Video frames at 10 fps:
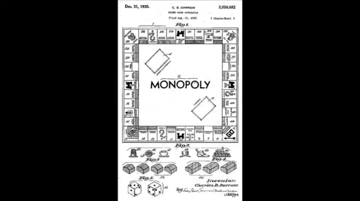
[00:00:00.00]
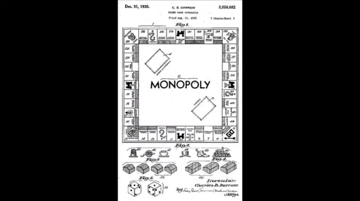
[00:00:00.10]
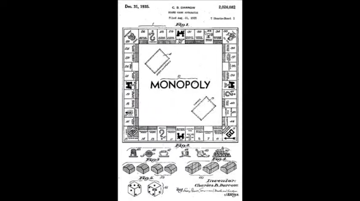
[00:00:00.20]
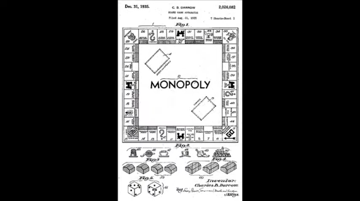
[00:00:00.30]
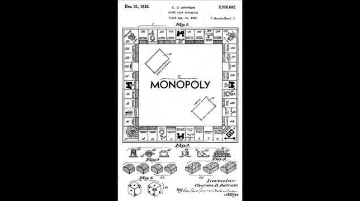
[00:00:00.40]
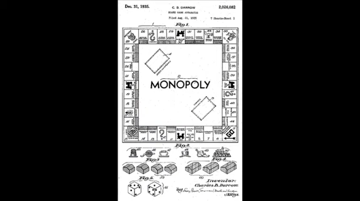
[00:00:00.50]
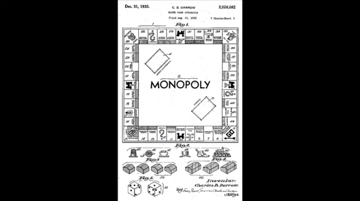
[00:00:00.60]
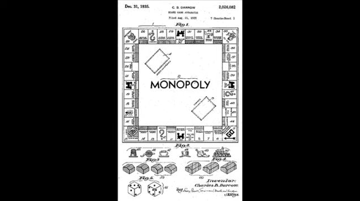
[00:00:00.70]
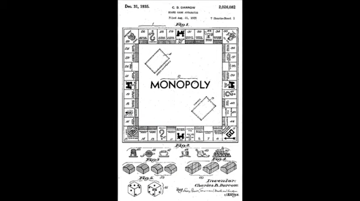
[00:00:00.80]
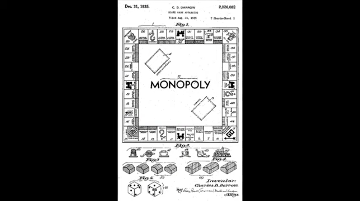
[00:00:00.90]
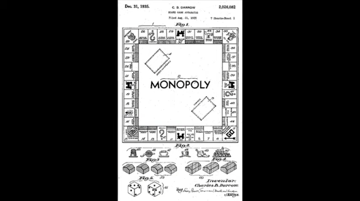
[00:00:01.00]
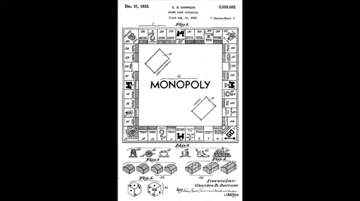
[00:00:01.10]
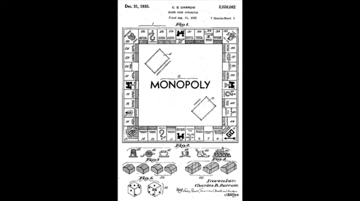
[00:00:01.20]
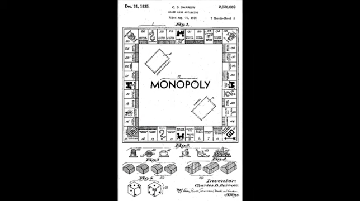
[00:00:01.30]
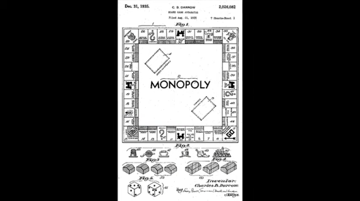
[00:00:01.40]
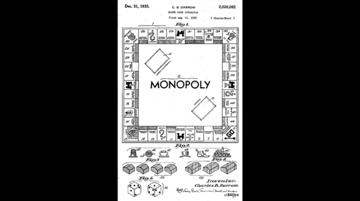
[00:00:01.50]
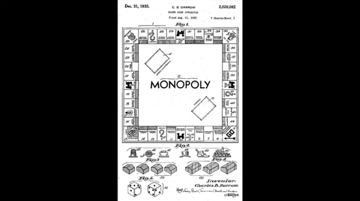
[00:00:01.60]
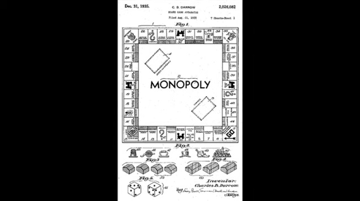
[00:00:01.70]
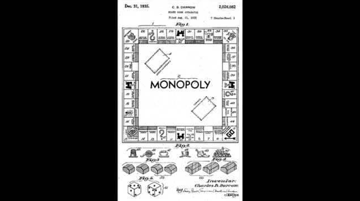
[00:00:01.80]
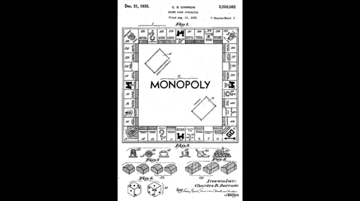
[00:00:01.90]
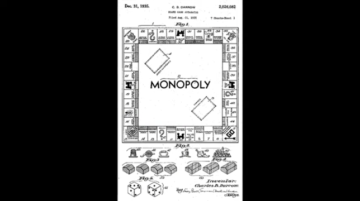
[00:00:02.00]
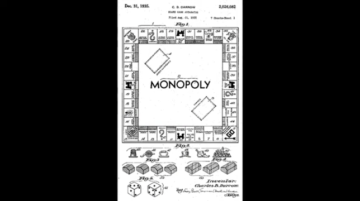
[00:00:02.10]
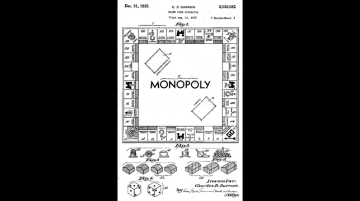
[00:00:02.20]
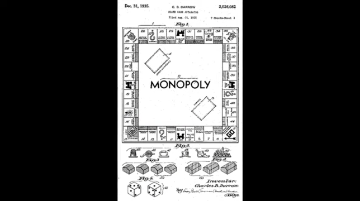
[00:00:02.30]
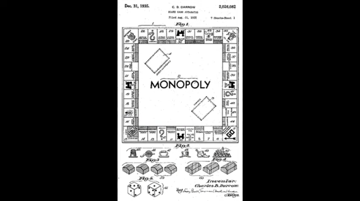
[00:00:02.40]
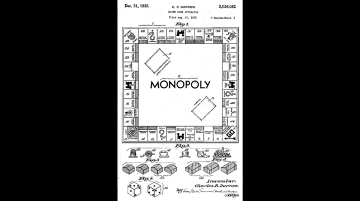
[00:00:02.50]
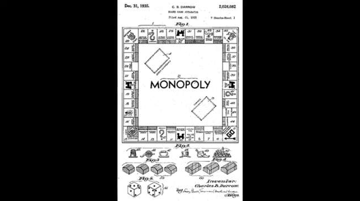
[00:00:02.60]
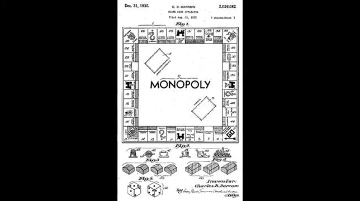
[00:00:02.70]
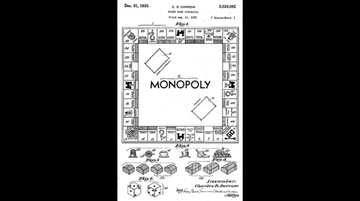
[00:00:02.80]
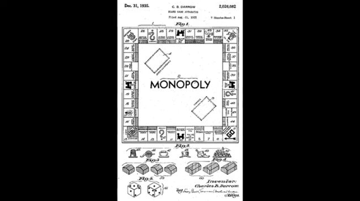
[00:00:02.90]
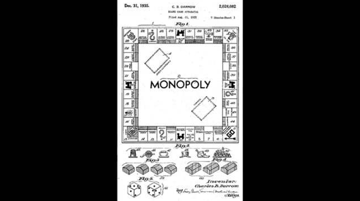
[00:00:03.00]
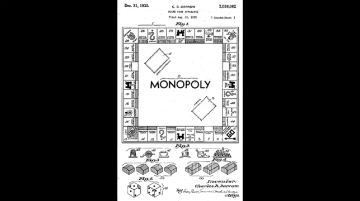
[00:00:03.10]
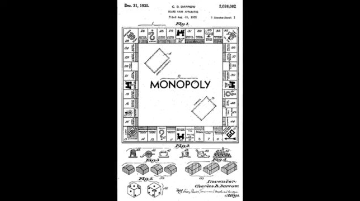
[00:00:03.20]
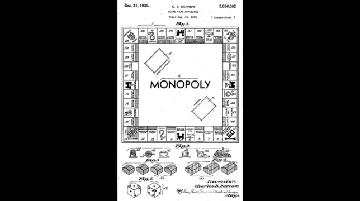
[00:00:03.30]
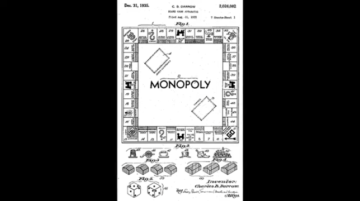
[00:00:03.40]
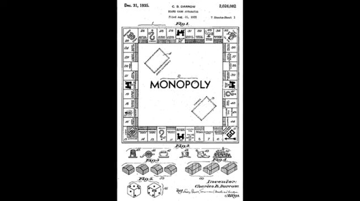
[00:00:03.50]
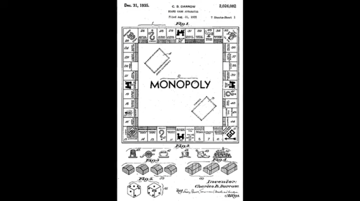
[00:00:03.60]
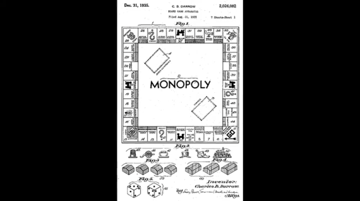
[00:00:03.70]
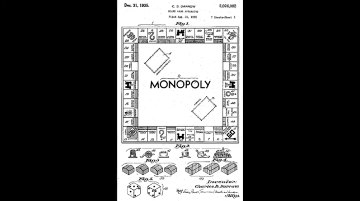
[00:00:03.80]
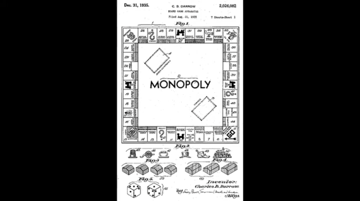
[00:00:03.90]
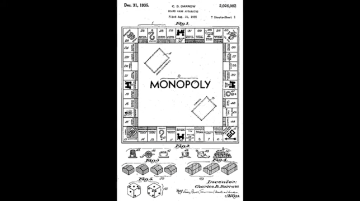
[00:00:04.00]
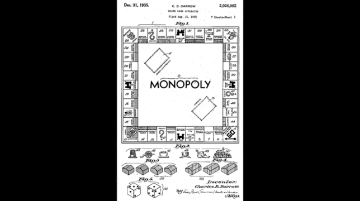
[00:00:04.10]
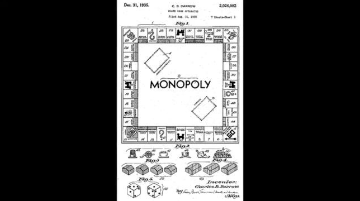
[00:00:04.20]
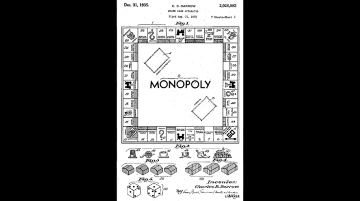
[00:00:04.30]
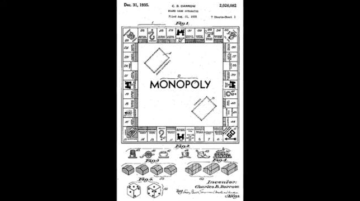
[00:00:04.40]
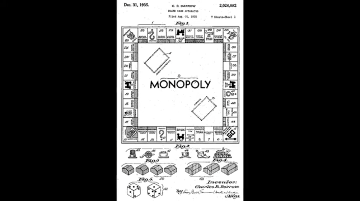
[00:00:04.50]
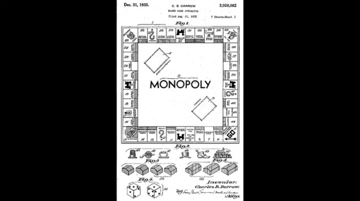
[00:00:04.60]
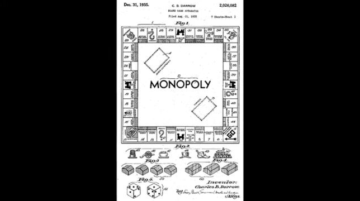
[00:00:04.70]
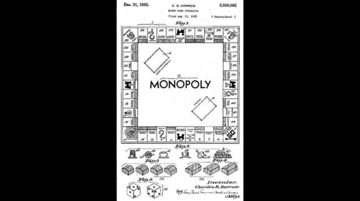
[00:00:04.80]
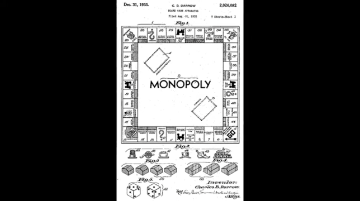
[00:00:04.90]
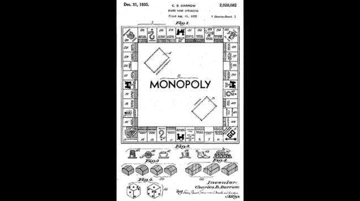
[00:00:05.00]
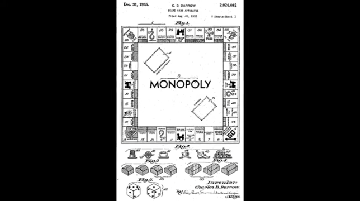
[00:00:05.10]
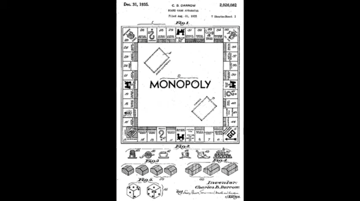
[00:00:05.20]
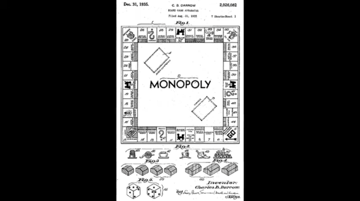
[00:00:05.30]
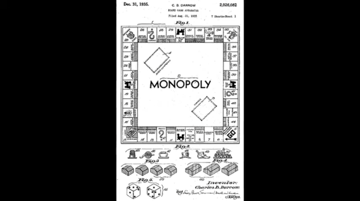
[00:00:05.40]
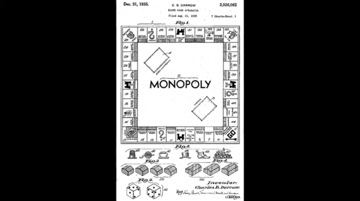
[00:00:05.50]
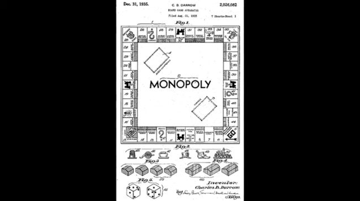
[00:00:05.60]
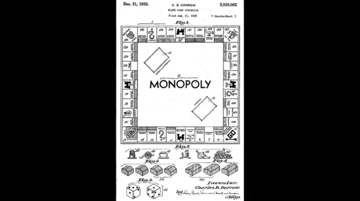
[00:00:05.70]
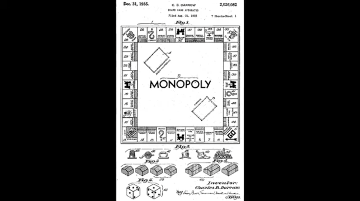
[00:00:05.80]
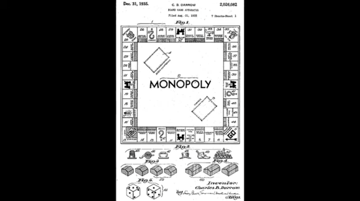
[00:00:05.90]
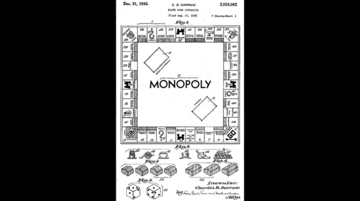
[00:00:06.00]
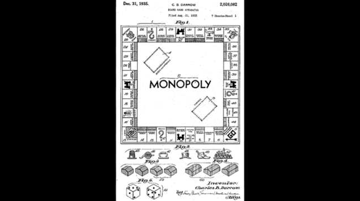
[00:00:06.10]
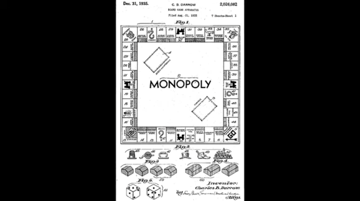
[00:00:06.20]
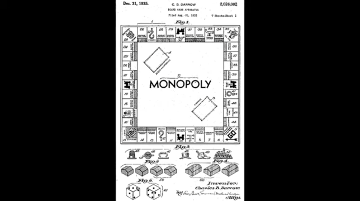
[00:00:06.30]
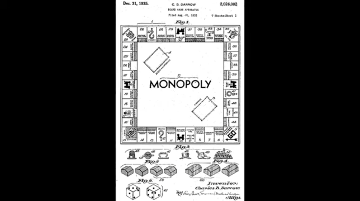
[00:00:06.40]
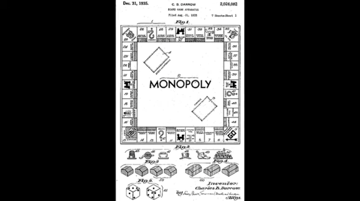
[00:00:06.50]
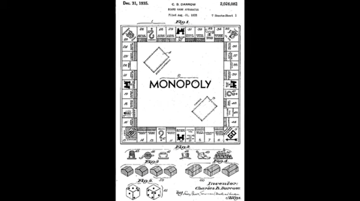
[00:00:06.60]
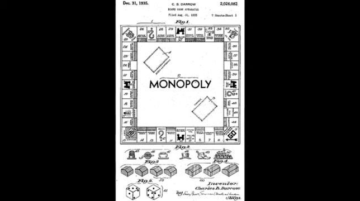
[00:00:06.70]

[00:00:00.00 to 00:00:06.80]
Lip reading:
(no speaker visible)